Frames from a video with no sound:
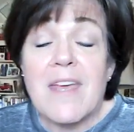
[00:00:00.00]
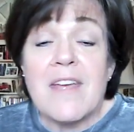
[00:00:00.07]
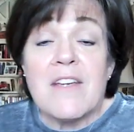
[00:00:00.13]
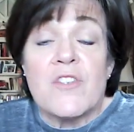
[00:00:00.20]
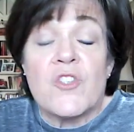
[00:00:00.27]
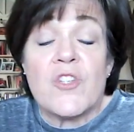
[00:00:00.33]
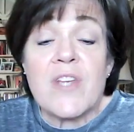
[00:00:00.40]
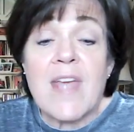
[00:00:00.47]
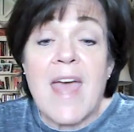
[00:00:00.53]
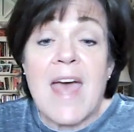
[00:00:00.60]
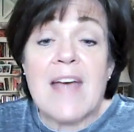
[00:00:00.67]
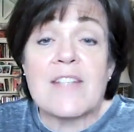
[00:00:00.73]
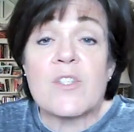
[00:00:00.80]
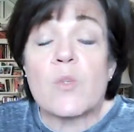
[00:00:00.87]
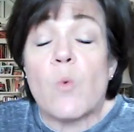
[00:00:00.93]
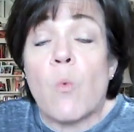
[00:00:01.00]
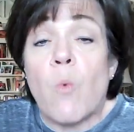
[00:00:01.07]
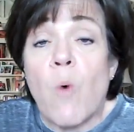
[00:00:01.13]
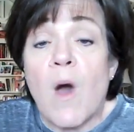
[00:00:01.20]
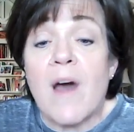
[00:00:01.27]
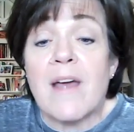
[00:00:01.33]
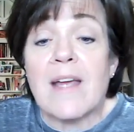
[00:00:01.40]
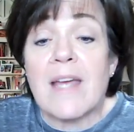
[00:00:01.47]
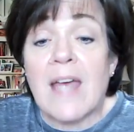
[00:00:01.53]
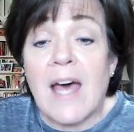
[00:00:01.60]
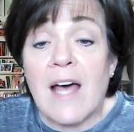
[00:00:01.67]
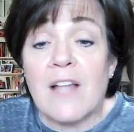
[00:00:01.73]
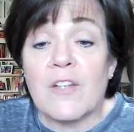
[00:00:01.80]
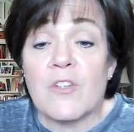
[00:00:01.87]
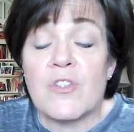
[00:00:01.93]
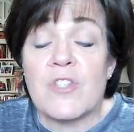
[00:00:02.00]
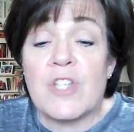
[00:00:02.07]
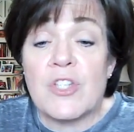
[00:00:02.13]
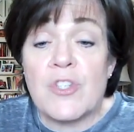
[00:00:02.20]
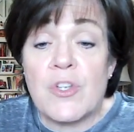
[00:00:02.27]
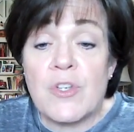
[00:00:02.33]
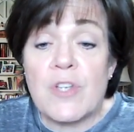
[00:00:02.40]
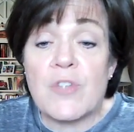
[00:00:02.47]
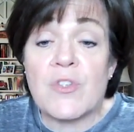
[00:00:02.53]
She asked, what colors did you use